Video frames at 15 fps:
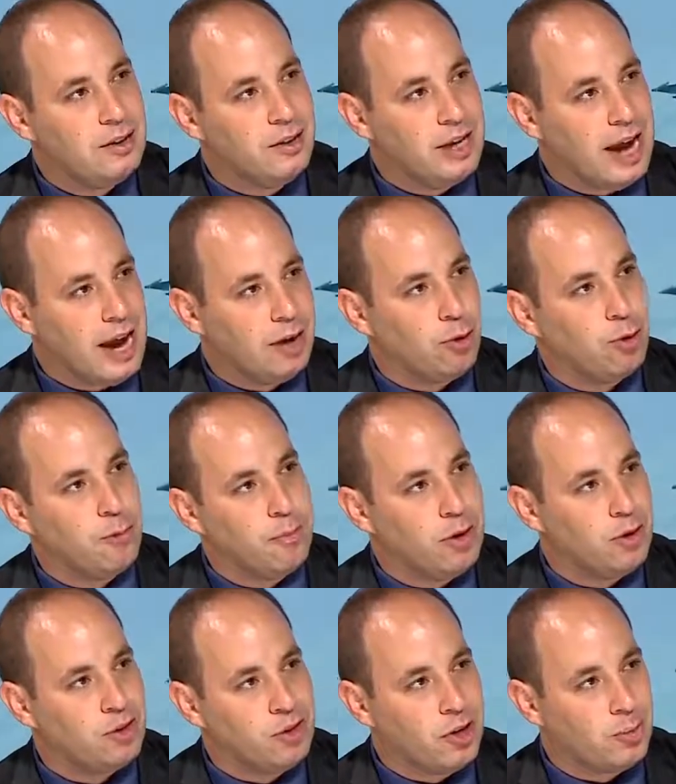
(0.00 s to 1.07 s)
the annual
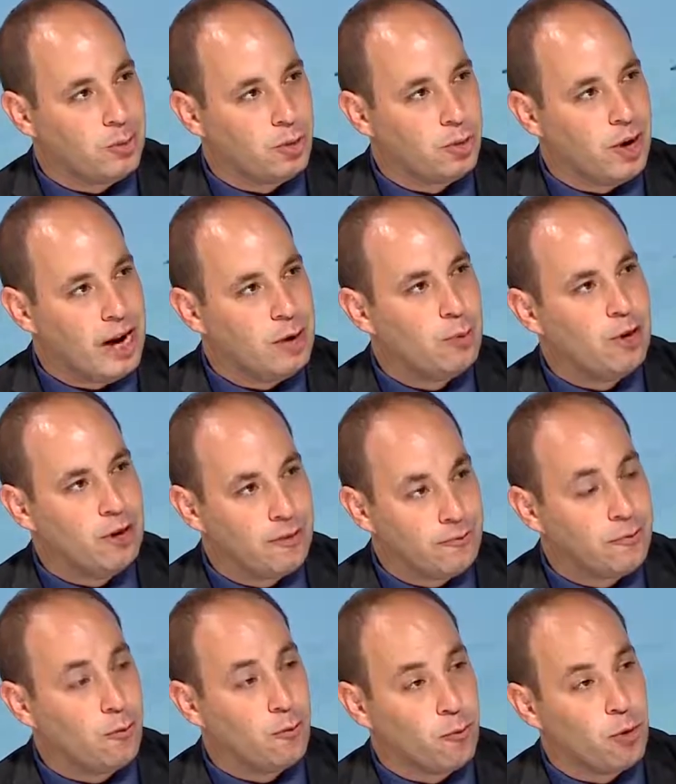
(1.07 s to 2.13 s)
military parade where
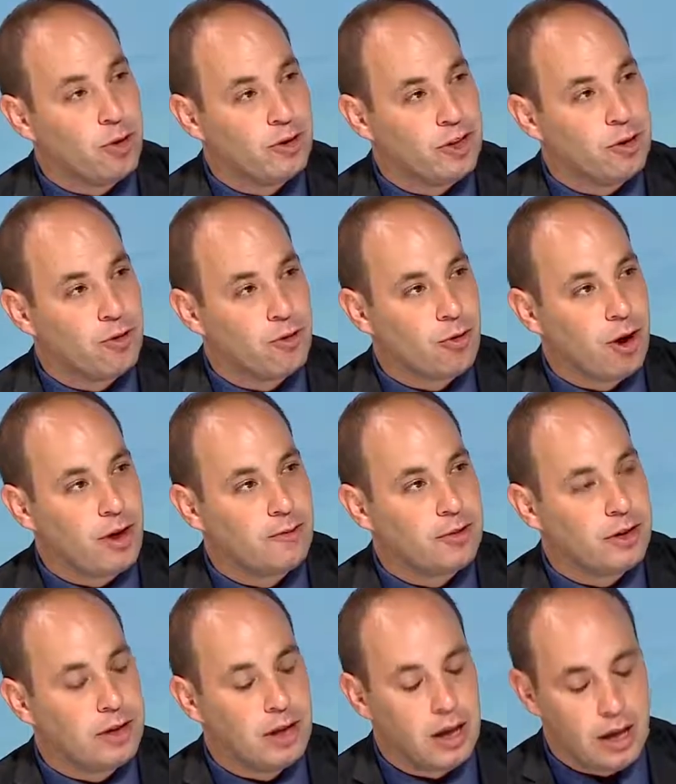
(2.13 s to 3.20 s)
foreign leaders are
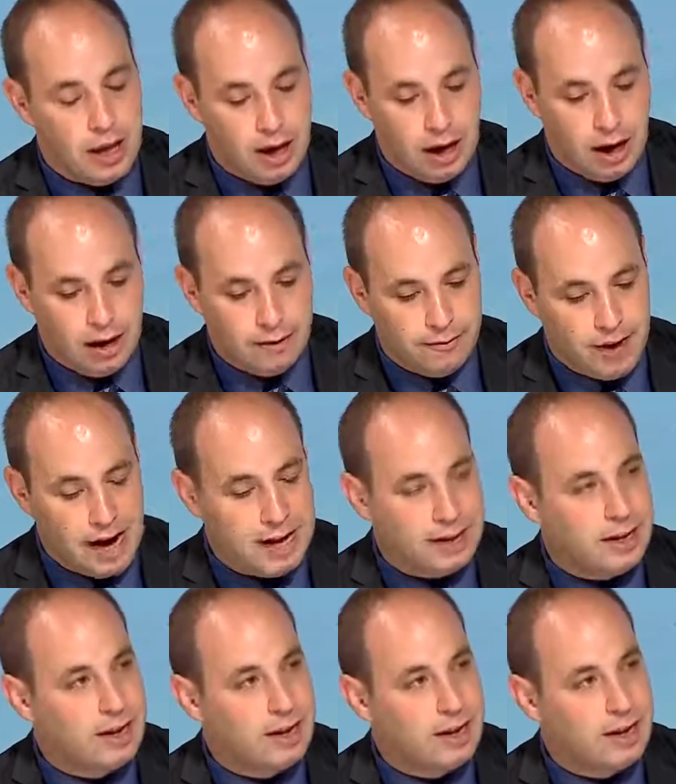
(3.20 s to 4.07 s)
often invited.